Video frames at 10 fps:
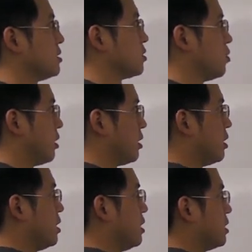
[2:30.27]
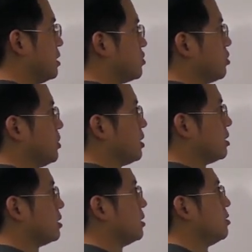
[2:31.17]
is where these would be.
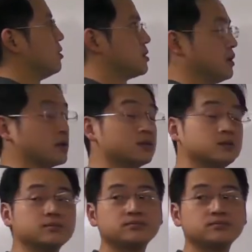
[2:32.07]
What's next?